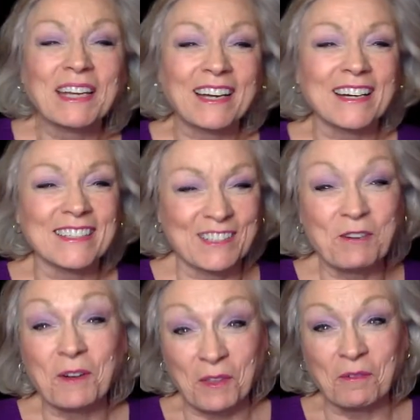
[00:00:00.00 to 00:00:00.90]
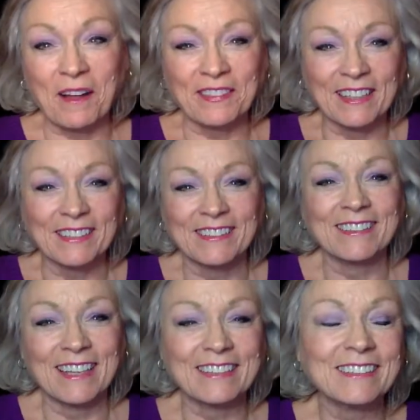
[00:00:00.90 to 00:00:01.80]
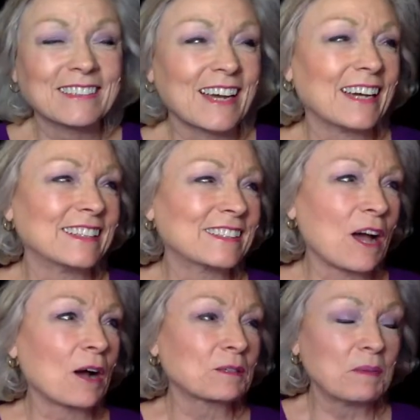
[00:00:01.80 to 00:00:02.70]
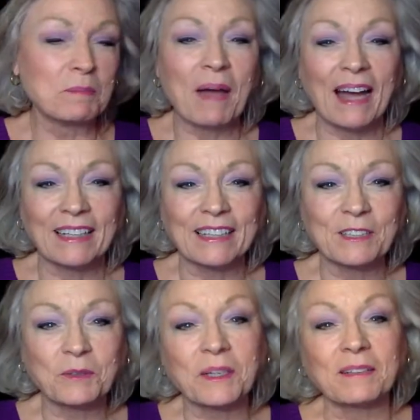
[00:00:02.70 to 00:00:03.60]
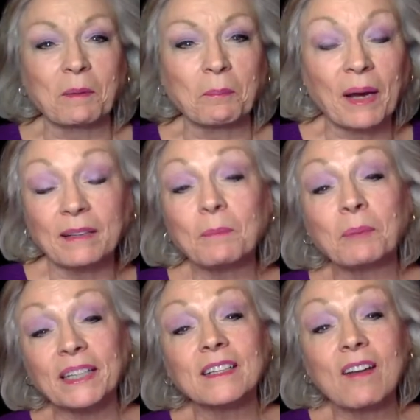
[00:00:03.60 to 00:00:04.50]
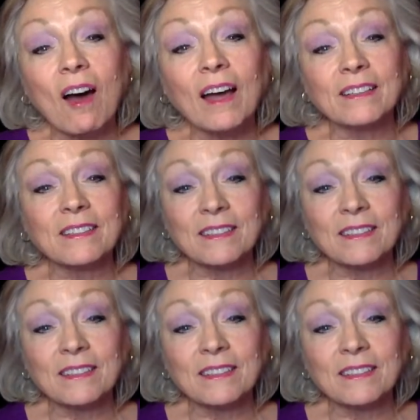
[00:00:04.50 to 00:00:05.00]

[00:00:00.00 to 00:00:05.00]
because you were the one that talked me back into it, but not